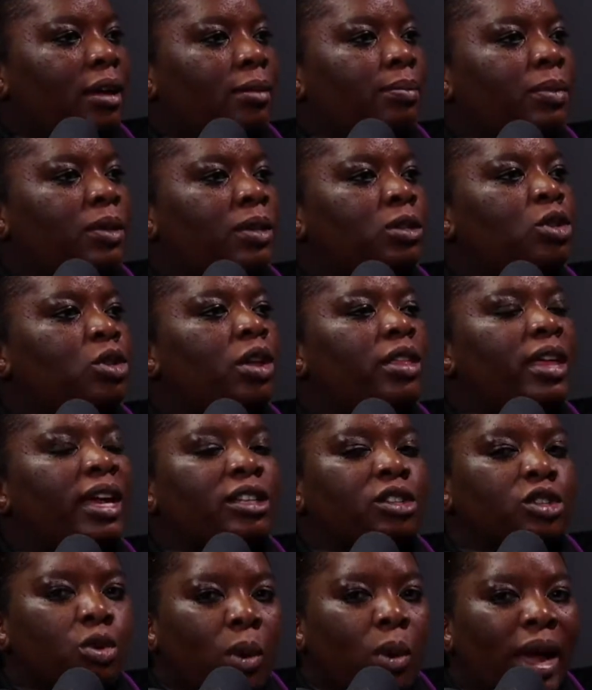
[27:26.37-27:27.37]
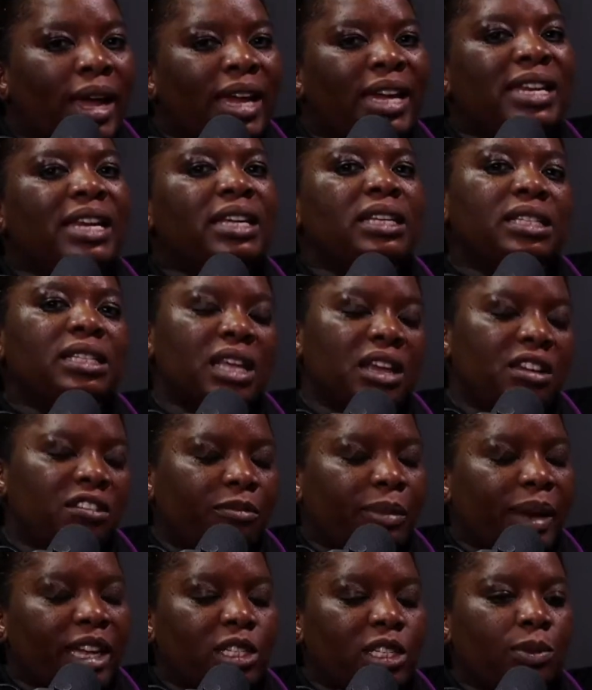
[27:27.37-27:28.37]
So that you are in a
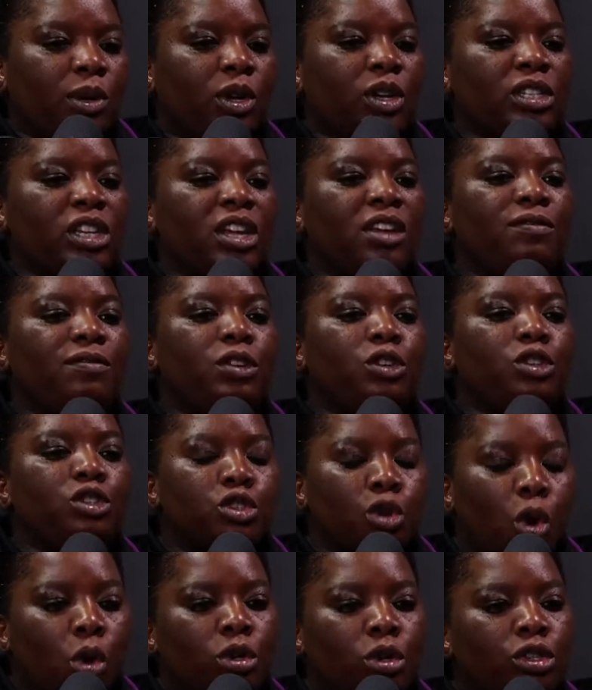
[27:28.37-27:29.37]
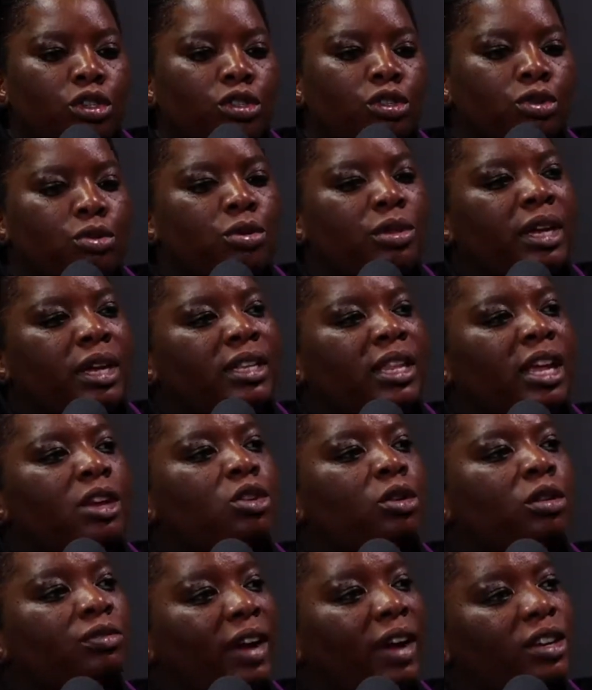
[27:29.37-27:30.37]
safe place. Because if you don't do that, then
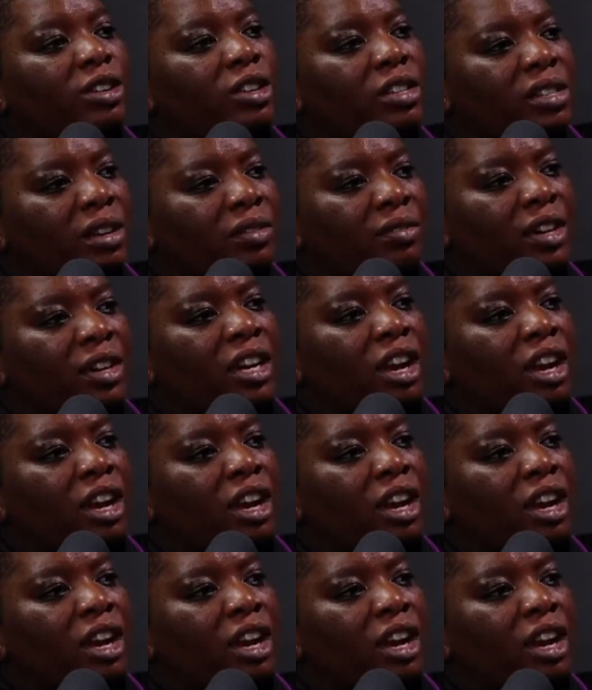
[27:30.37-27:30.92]
you'll find yourself in a